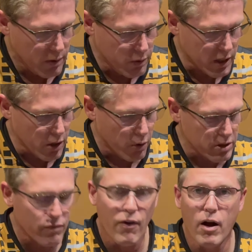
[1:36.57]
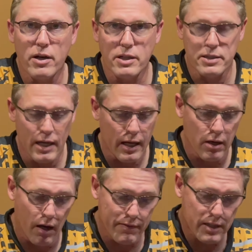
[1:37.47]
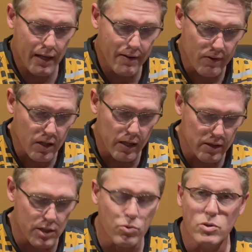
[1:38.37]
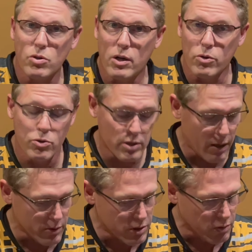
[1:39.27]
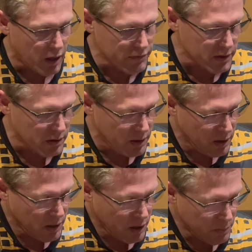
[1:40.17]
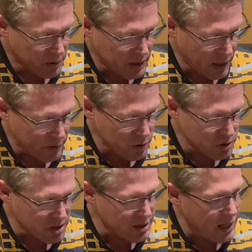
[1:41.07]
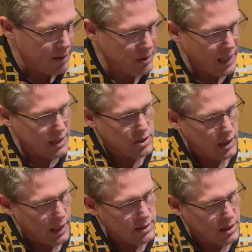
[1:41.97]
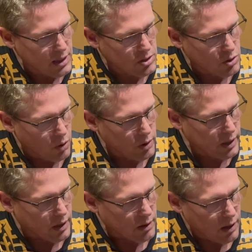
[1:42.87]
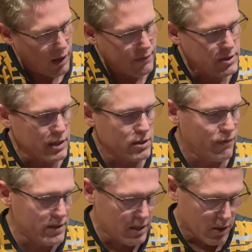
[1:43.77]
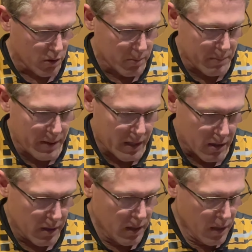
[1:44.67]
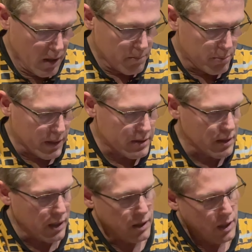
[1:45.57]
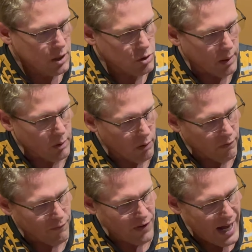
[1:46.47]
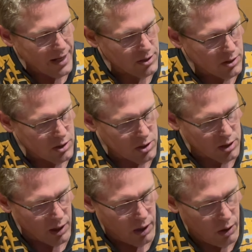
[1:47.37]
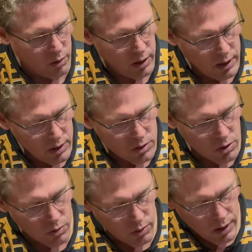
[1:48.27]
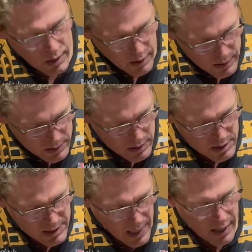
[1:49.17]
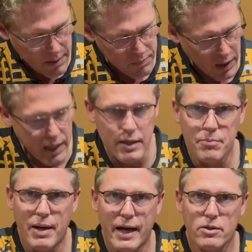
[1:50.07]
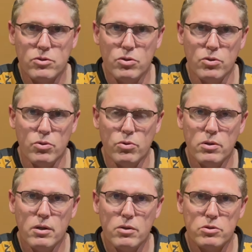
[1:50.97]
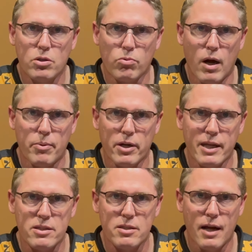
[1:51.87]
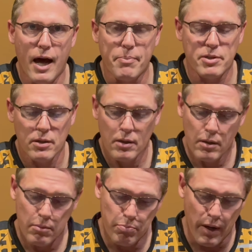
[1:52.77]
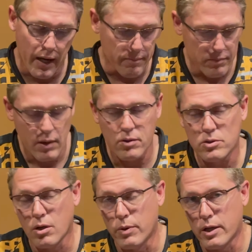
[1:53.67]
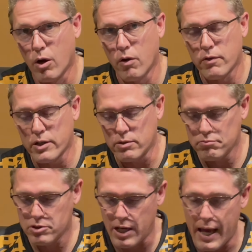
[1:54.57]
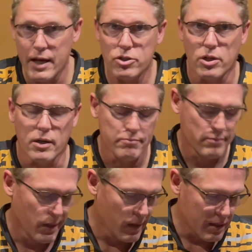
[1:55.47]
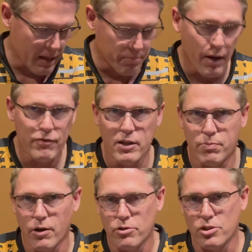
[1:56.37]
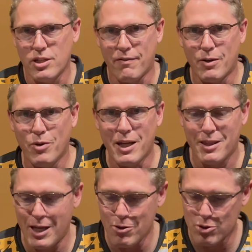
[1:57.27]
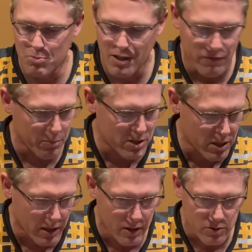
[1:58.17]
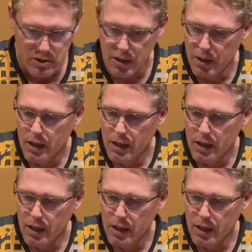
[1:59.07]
We can go as far as a 10. Obviously I didn't even cut this one, so I don't use that one too often. But then I would use the same as this sole here. Obviously this fits in a little bit better. But so I'm going from fast to slow to same, and then back to rubber to get stopped. But so we go over to Asia. They buff the approaches every week. They use some different materials.